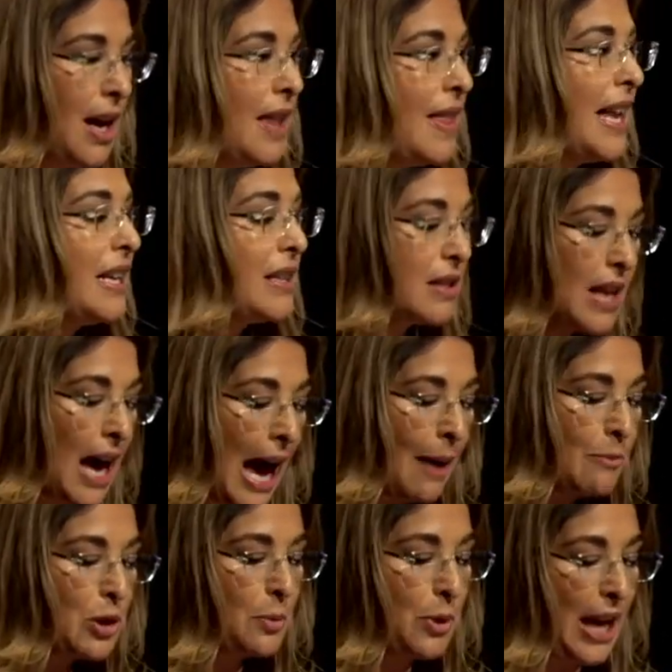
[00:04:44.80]
That it's
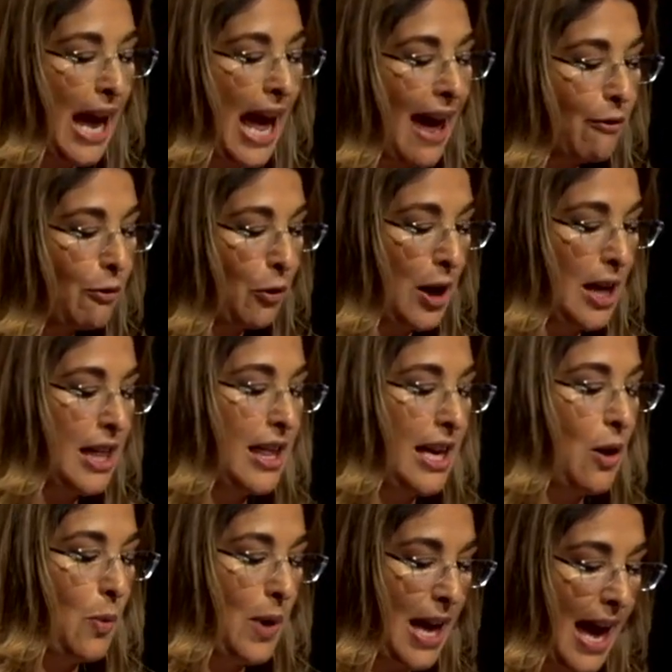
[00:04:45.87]
time to put
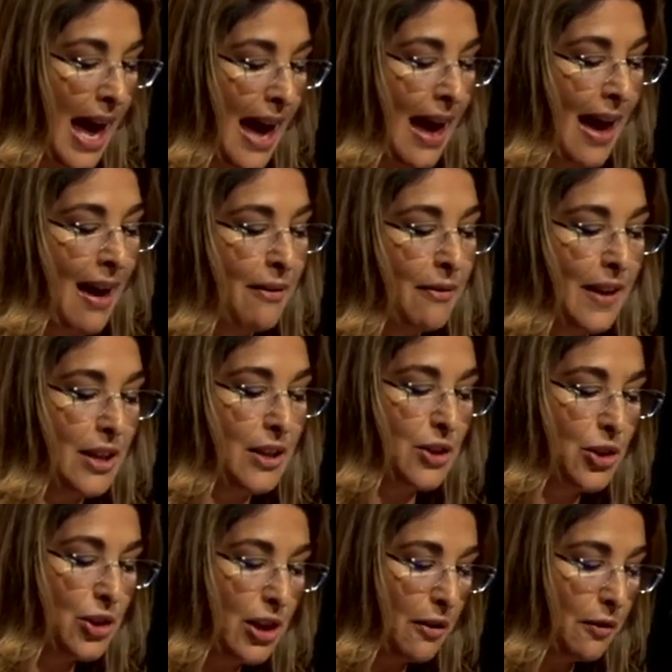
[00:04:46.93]
everything we have into
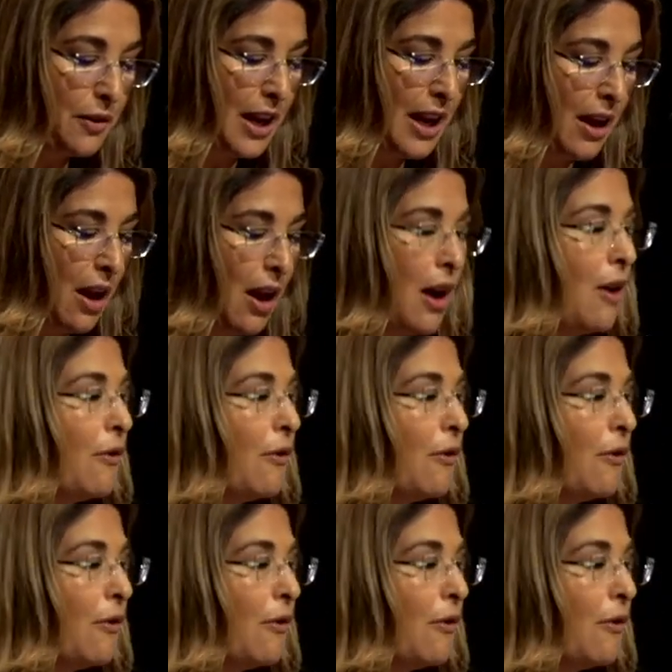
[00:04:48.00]
shifting